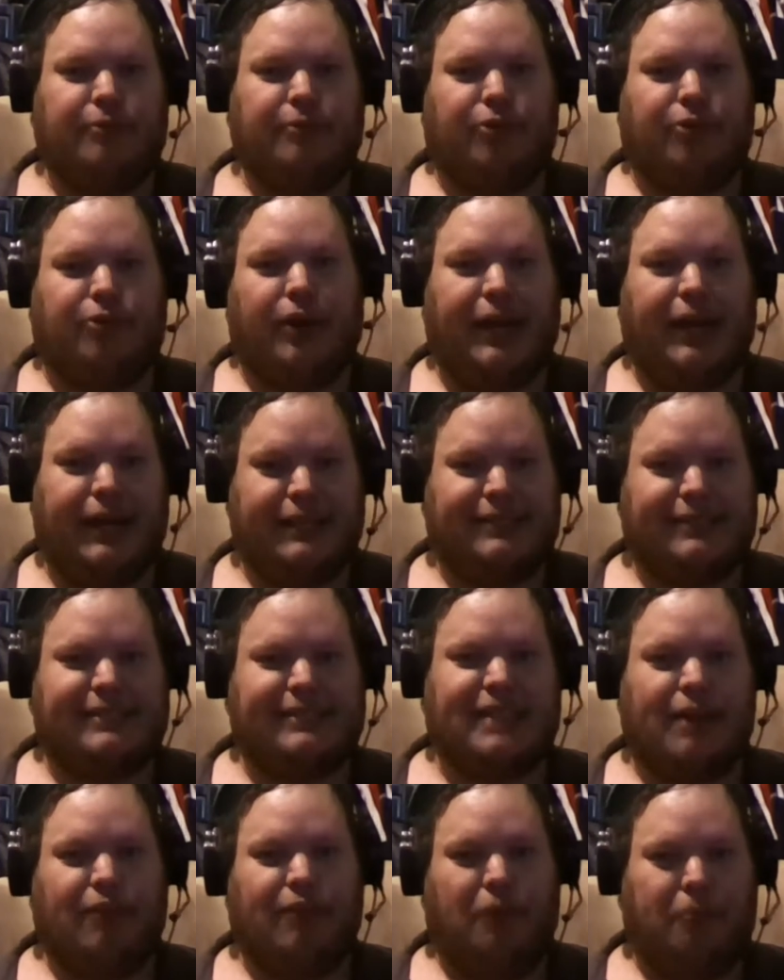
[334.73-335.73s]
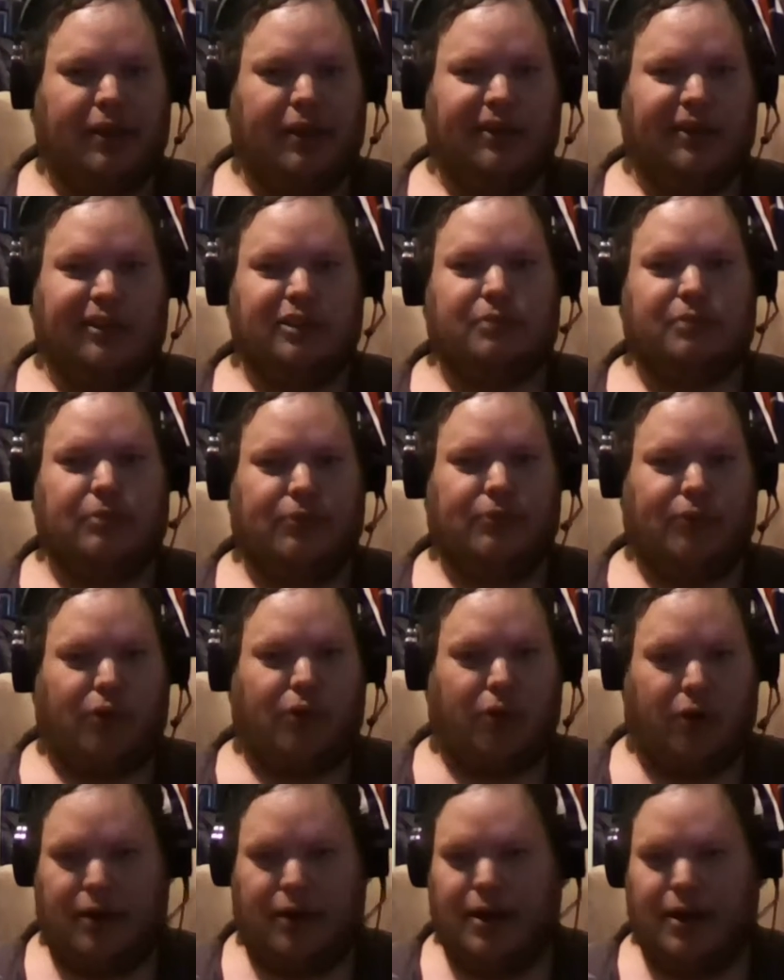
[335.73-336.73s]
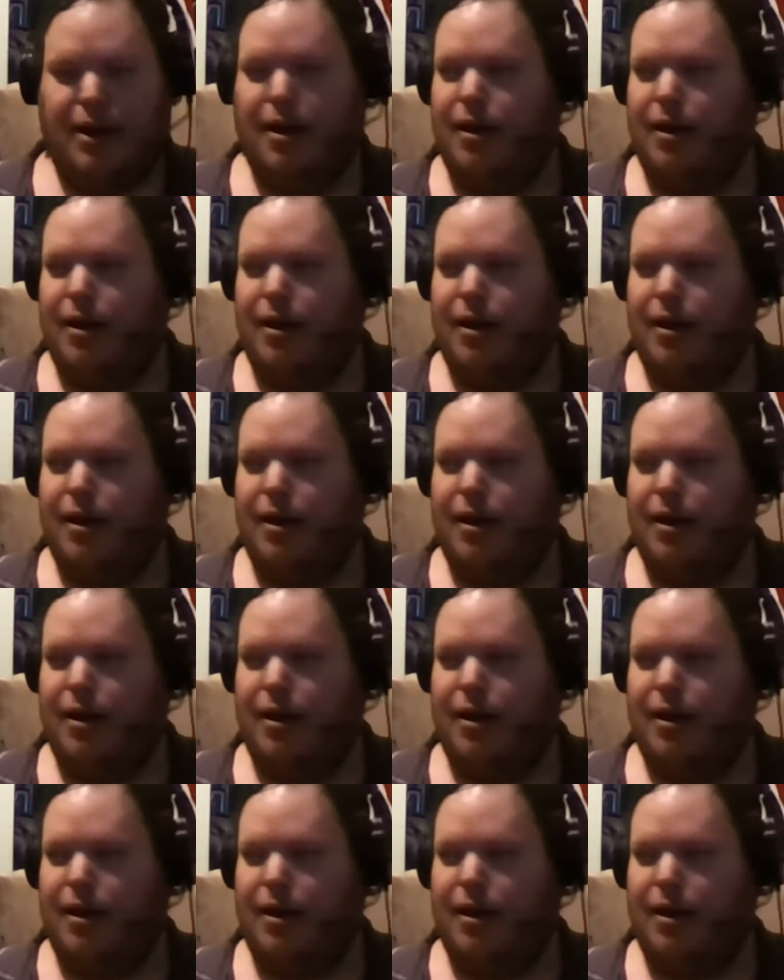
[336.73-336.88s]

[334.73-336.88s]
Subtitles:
3 to 7 pills before